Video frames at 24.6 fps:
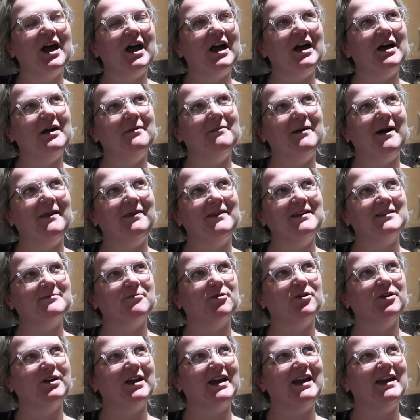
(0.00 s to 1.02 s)
Um, and this
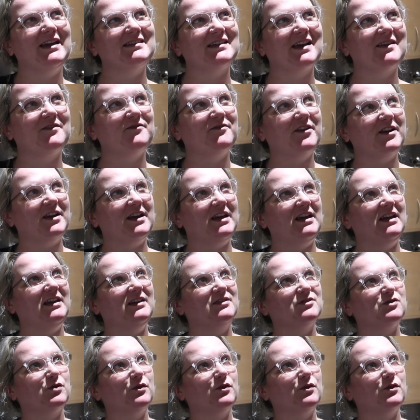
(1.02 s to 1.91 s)
book is a funny